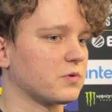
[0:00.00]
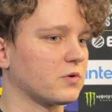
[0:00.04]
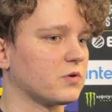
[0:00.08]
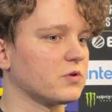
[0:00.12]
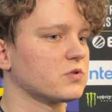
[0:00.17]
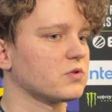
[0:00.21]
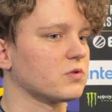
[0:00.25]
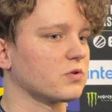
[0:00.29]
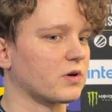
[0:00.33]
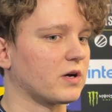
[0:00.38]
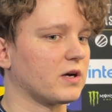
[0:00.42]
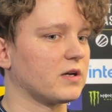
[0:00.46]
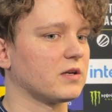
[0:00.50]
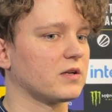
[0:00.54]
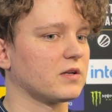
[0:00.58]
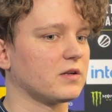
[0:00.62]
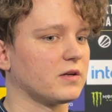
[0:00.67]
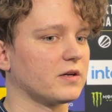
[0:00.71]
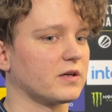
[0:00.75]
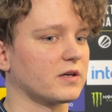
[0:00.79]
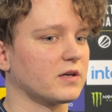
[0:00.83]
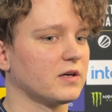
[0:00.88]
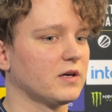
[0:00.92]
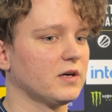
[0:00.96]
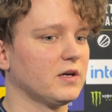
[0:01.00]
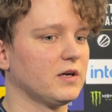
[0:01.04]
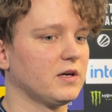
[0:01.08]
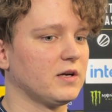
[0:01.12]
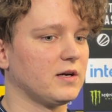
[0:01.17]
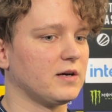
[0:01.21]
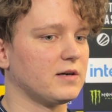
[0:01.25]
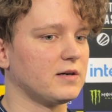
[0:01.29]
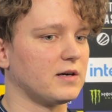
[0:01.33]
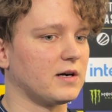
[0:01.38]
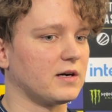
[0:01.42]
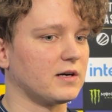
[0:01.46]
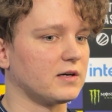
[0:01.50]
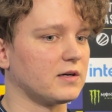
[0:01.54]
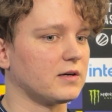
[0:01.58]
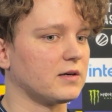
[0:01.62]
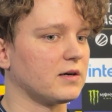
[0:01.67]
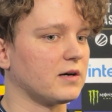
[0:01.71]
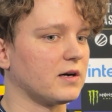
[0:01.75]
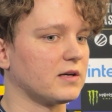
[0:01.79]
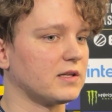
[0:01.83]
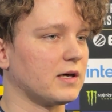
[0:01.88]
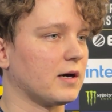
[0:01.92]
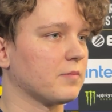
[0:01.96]
also kind of like
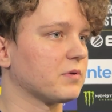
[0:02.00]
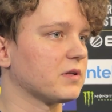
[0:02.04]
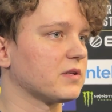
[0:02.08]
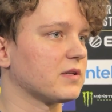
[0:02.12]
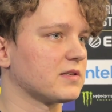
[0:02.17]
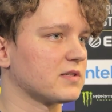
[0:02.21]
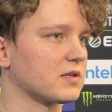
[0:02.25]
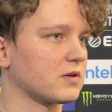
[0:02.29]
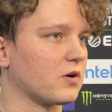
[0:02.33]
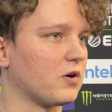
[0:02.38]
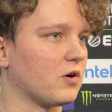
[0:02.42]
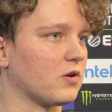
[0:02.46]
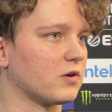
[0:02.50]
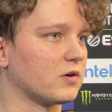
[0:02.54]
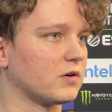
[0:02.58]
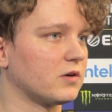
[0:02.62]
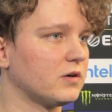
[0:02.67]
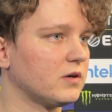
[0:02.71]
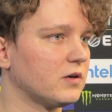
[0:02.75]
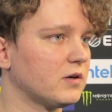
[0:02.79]
adapted as a caller.